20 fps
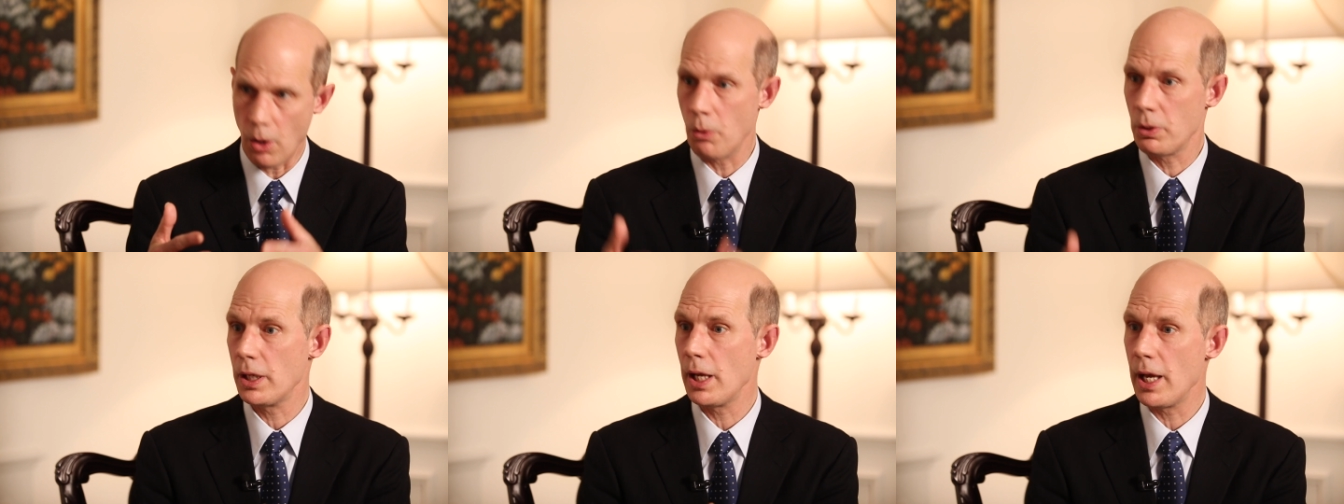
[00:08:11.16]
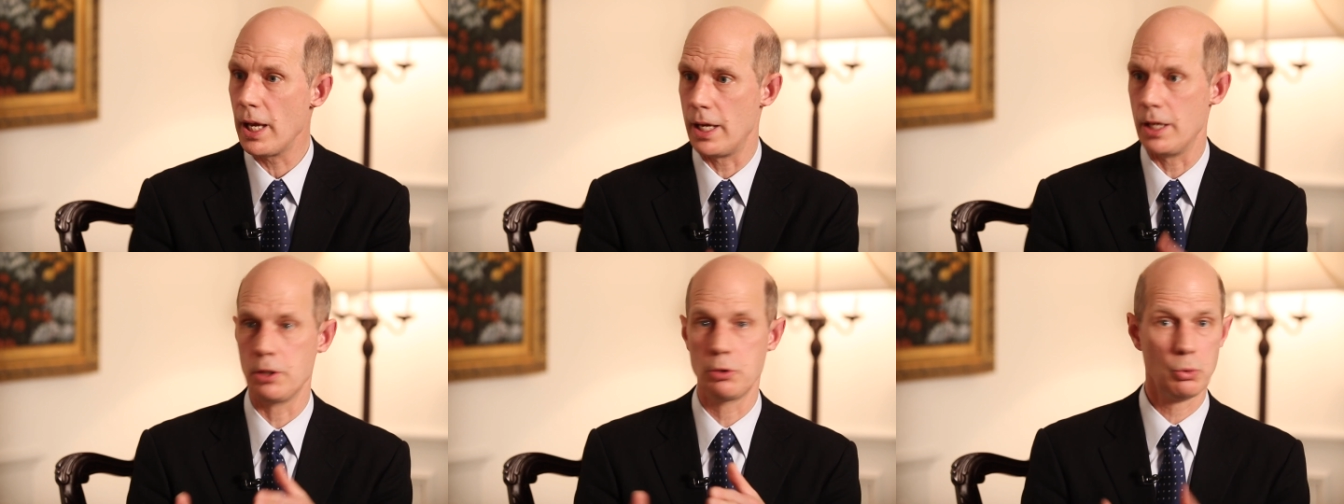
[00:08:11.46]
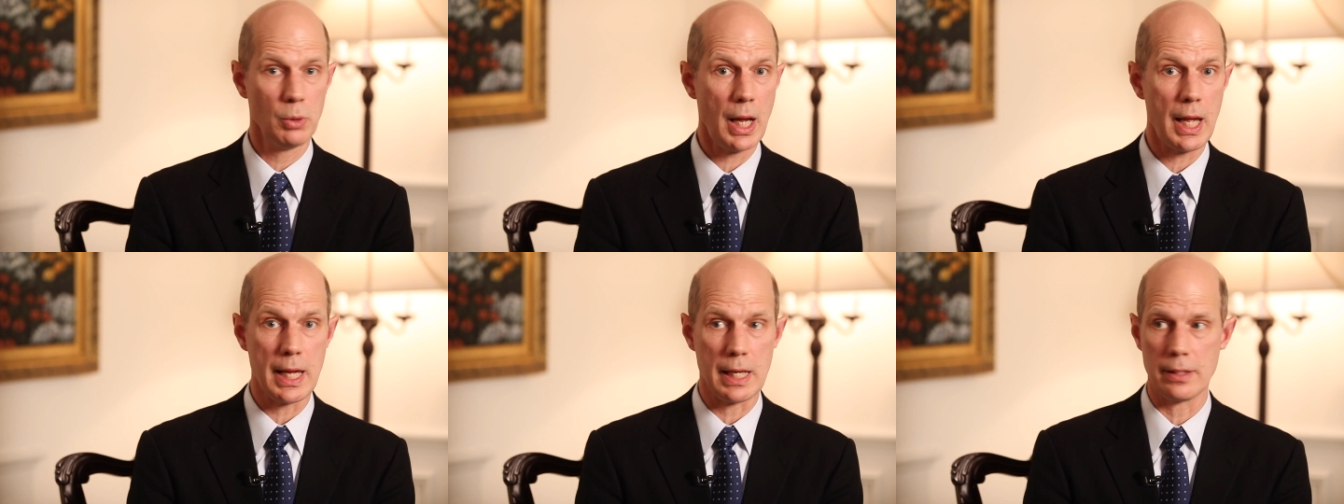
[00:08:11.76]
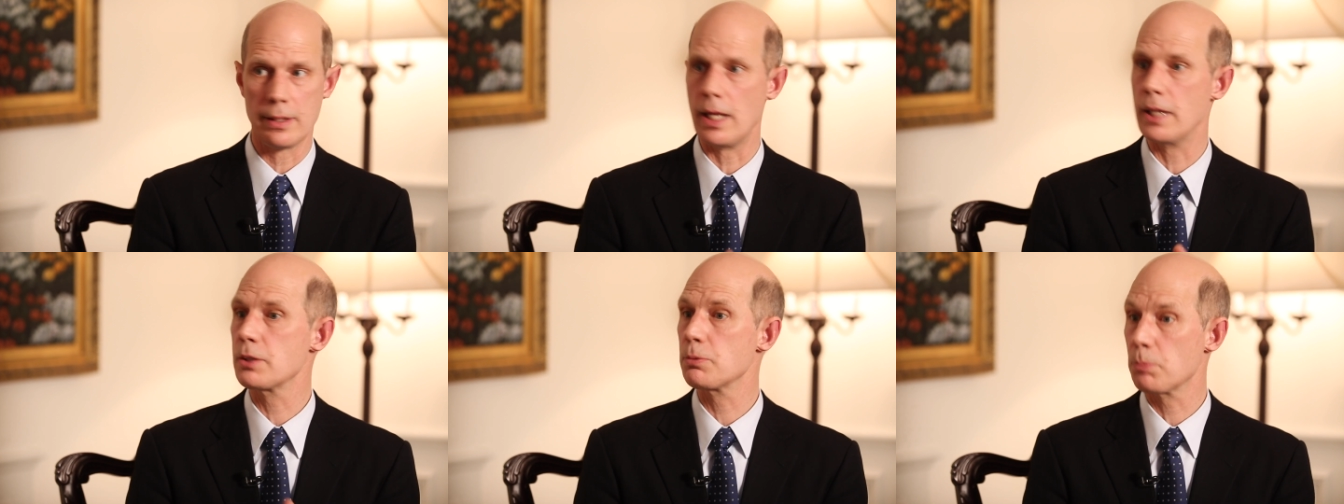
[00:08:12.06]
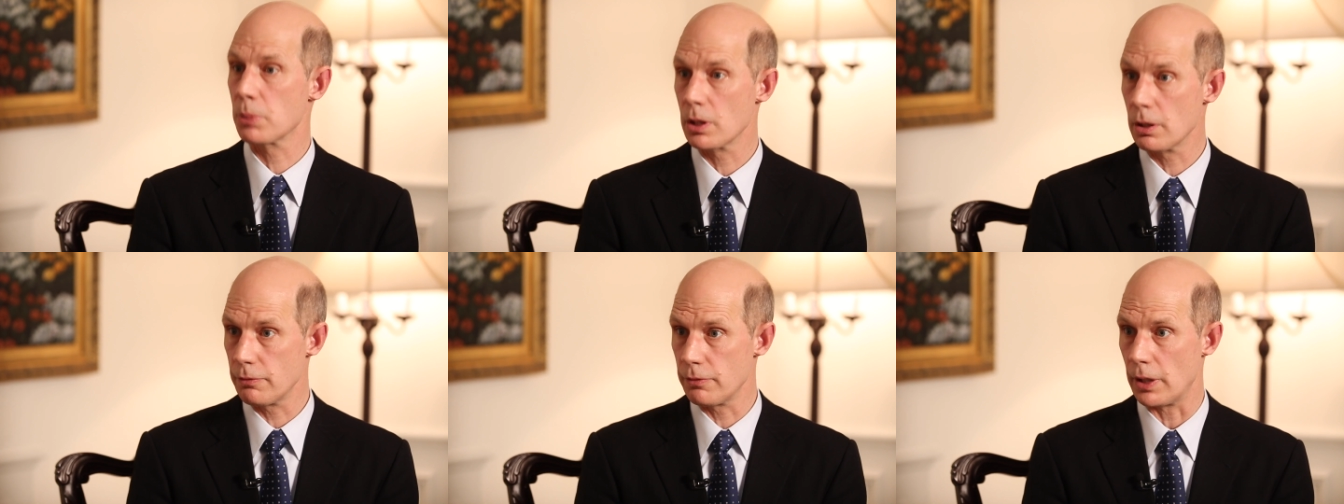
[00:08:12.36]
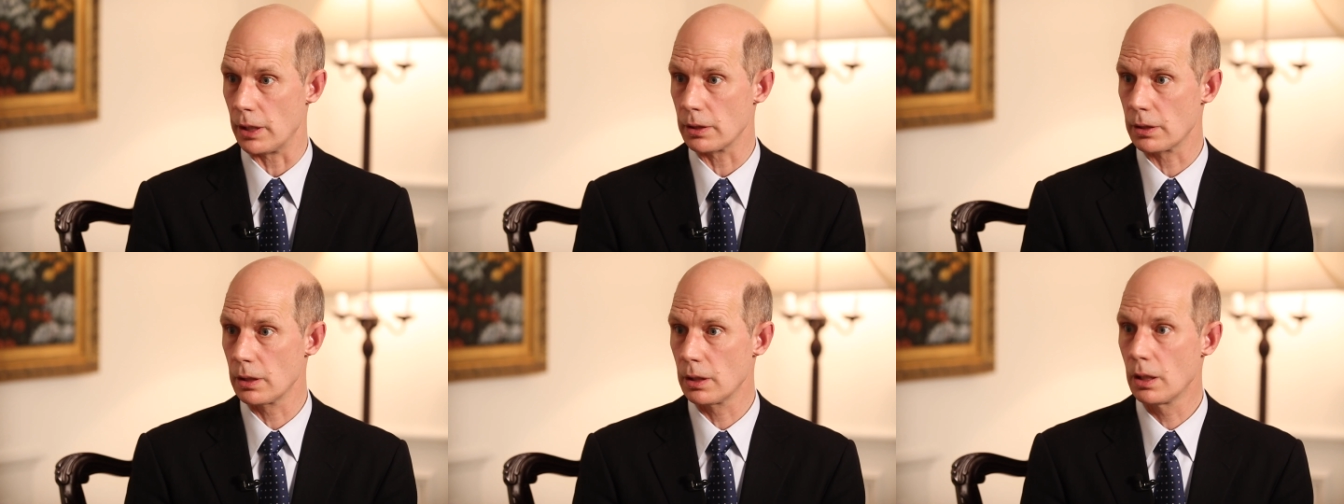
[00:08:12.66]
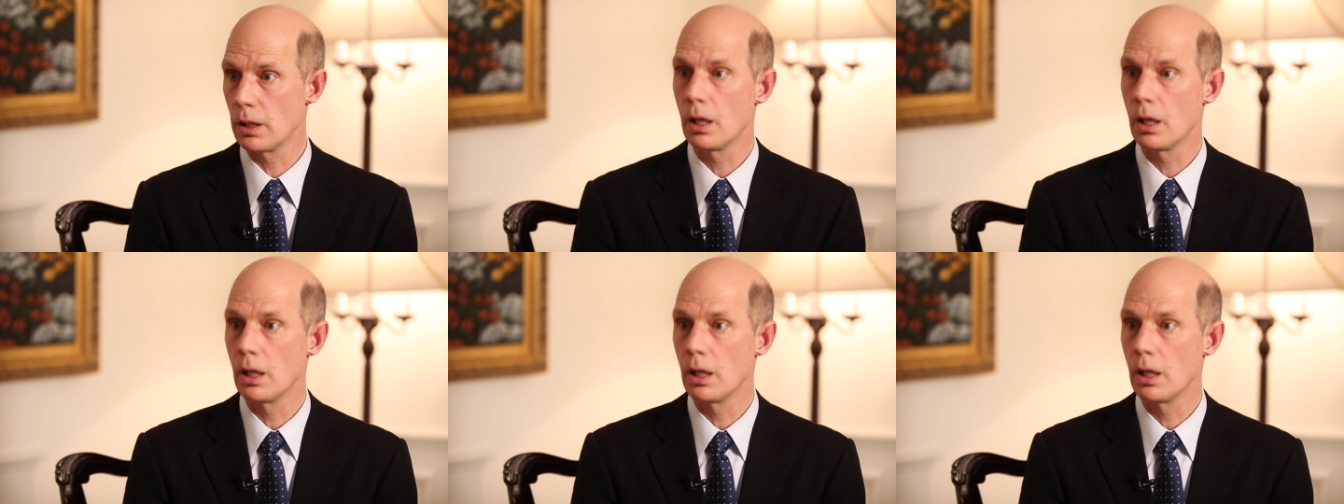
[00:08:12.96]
Okay, great, that's perfect.